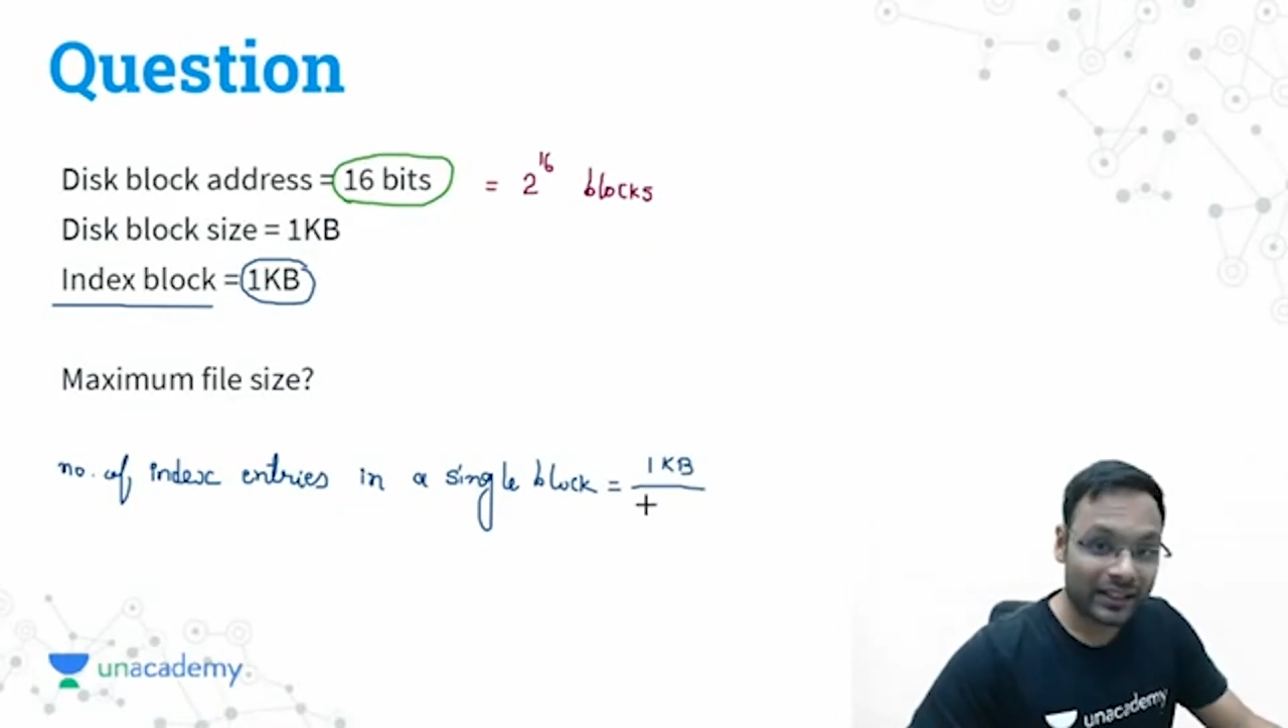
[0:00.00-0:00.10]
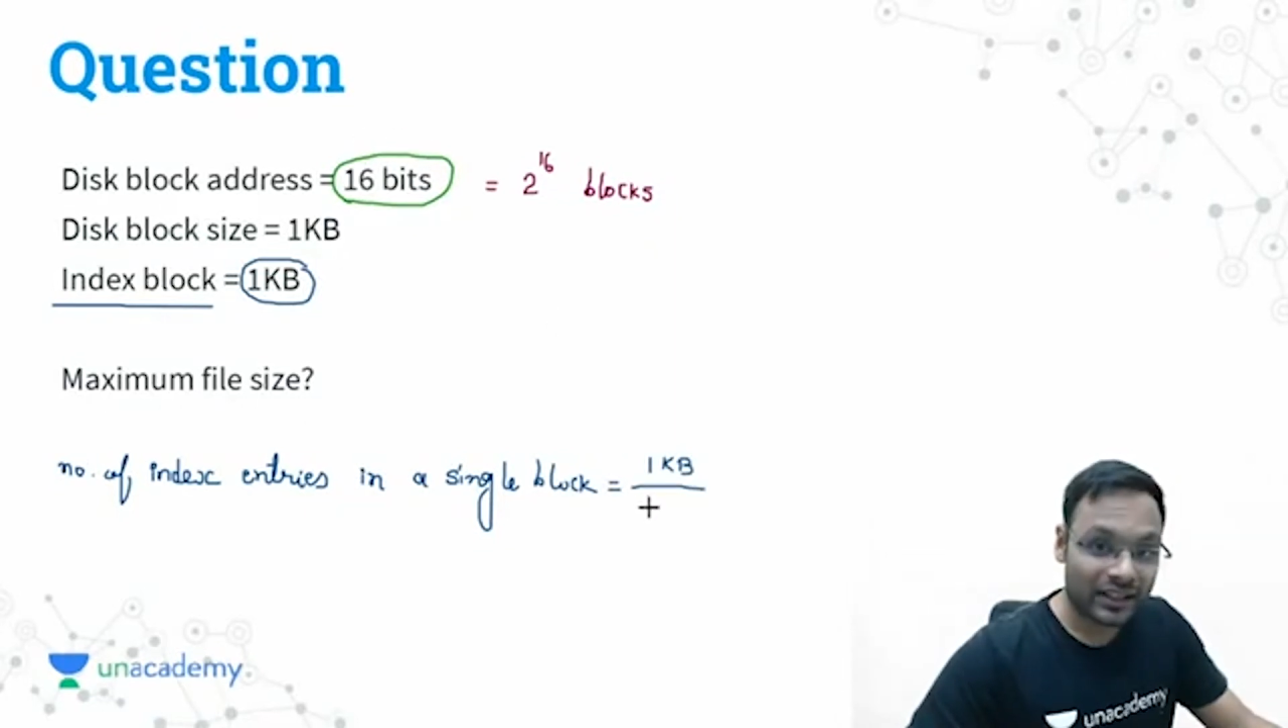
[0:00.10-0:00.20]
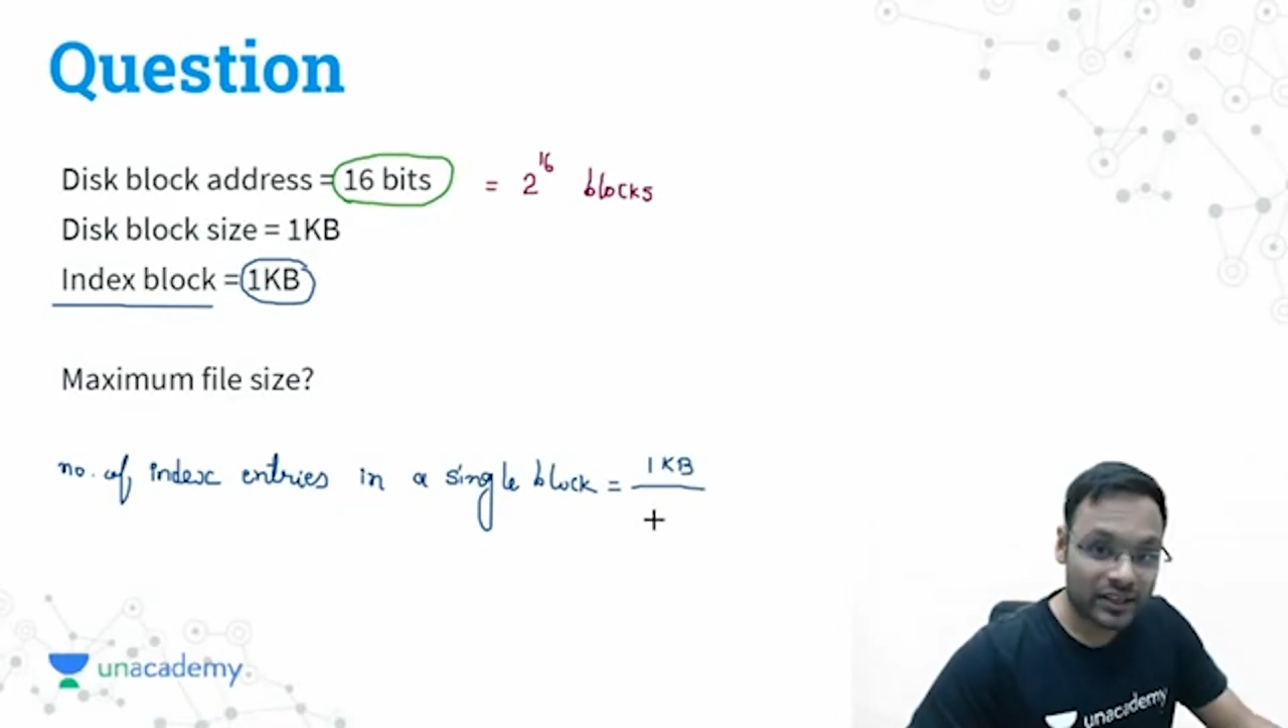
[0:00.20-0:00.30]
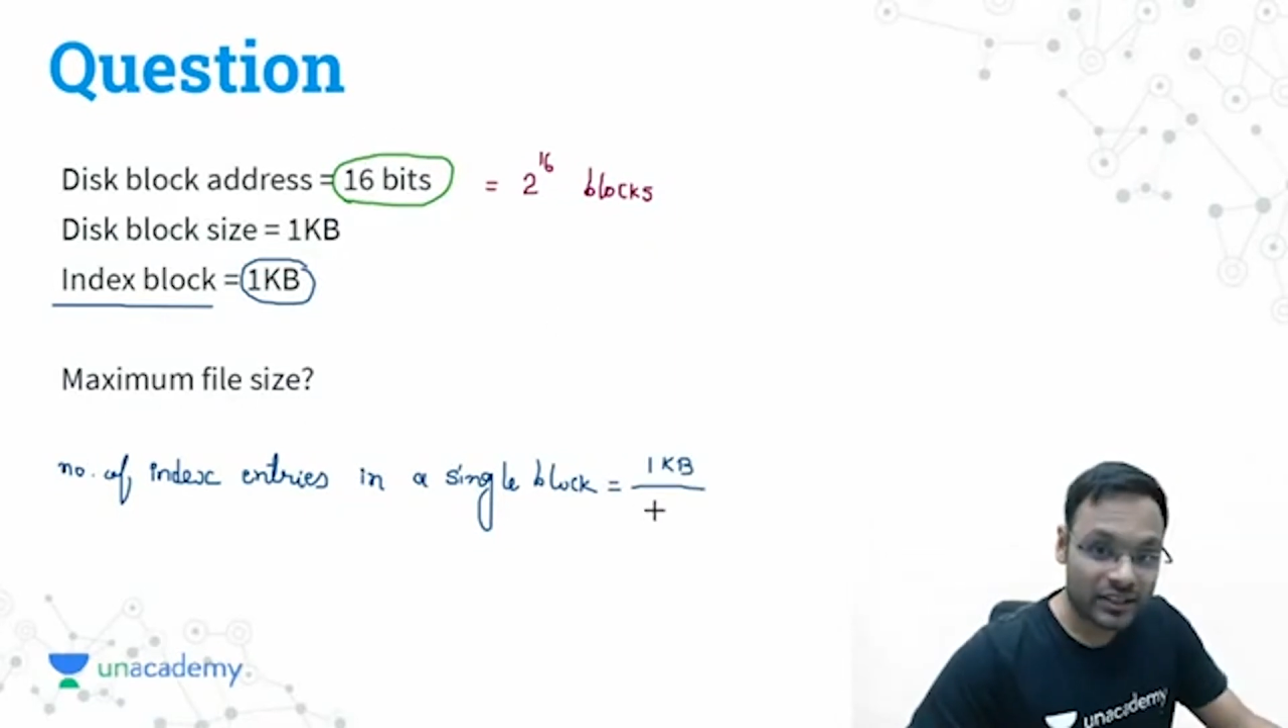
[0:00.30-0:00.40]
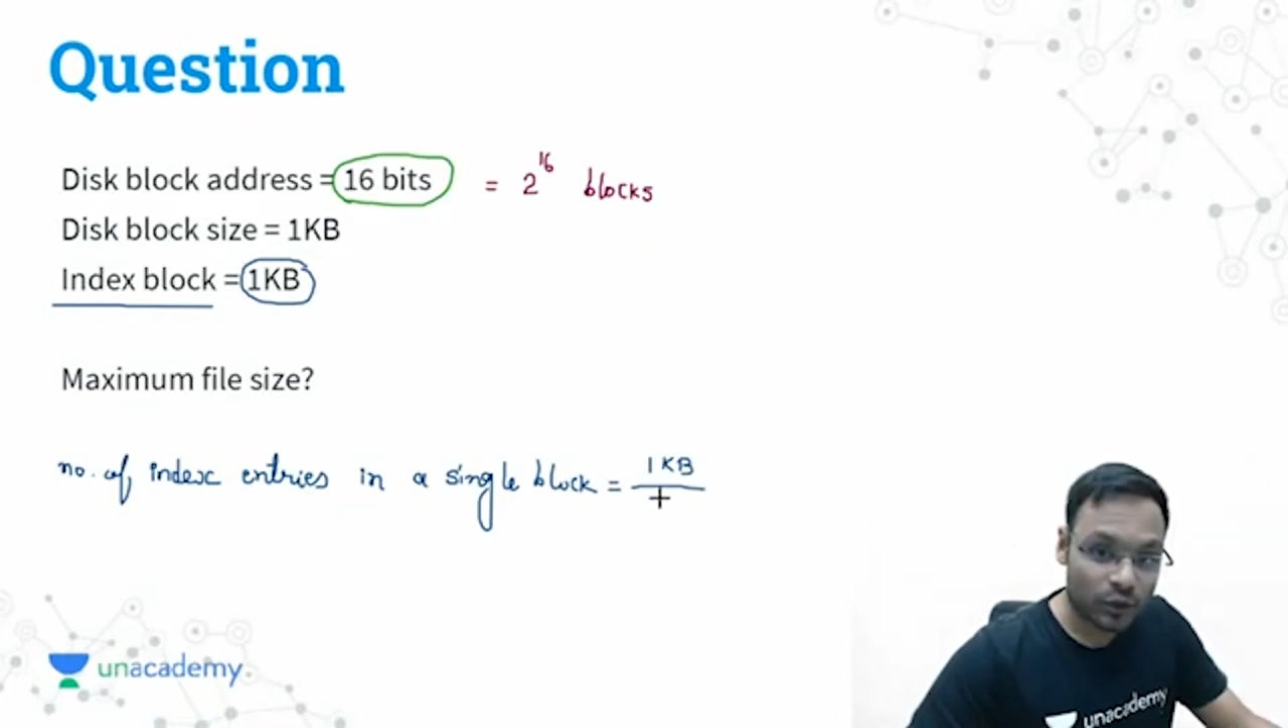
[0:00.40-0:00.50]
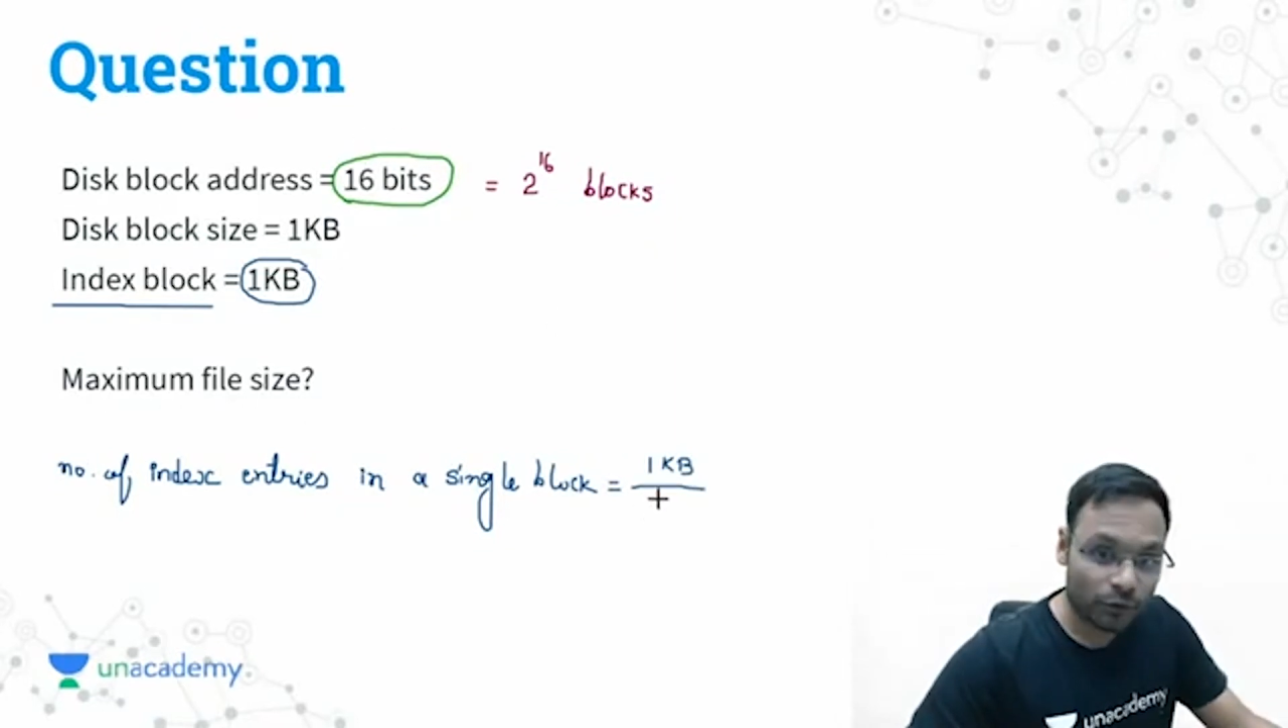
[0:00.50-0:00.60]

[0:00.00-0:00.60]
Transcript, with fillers: address is